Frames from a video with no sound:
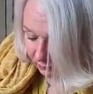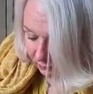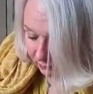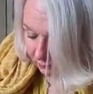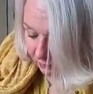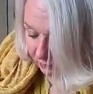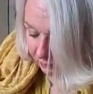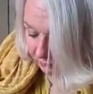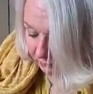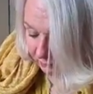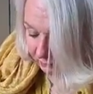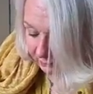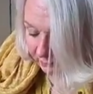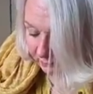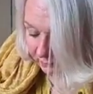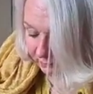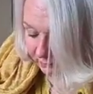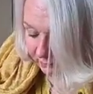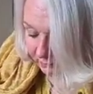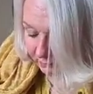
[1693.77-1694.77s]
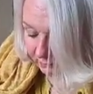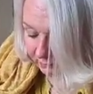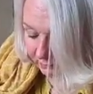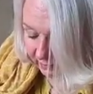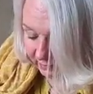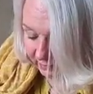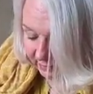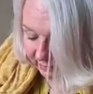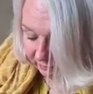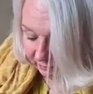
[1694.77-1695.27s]
well,
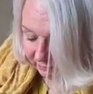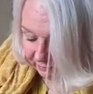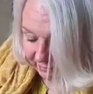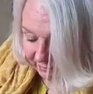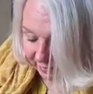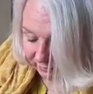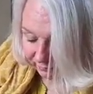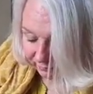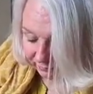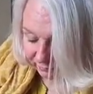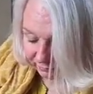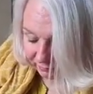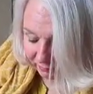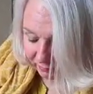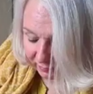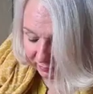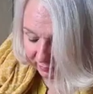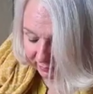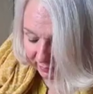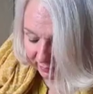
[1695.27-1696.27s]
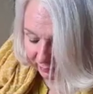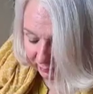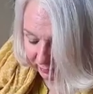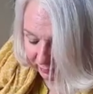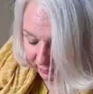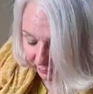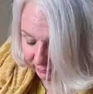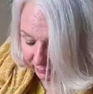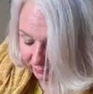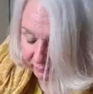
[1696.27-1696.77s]
less faff, if I put it that
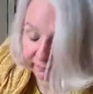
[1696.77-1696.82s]
way.